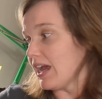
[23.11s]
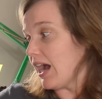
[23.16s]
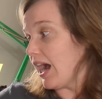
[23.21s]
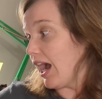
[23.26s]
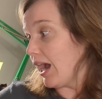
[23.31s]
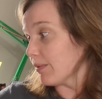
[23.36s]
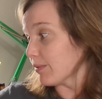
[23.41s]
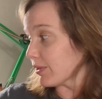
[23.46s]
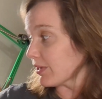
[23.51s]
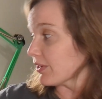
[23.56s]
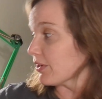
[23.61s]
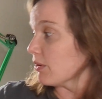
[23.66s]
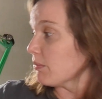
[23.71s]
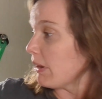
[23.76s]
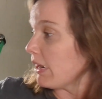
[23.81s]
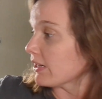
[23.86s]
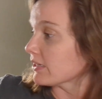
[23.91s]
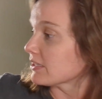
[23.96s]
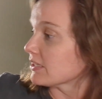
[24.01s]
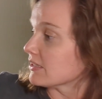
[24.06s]
I'm gonna go
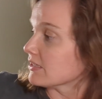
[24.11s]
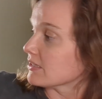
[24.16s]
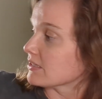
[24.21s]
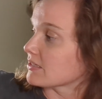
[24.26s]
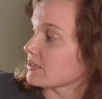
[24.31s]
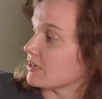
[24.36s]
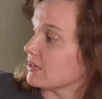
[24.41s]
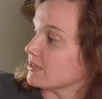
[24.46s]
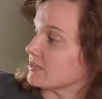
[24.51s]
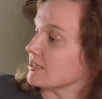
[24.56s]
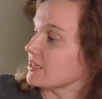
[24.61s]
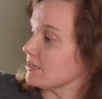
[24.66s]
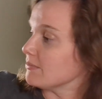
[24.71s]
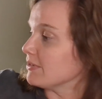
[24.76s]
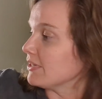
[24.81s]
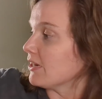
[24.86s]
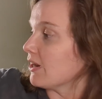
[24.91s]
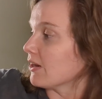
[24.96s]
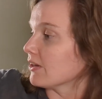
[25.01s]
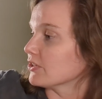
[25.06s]
back to this
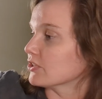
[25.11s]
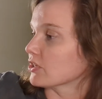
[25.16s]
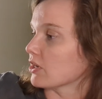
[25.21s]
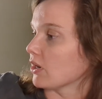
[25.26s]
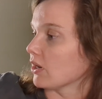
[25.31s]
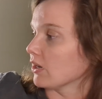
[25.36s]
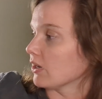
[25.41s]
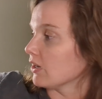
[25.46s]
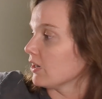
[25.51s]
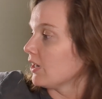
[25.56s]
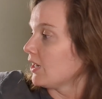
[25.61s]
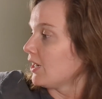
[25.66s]
TBR jar.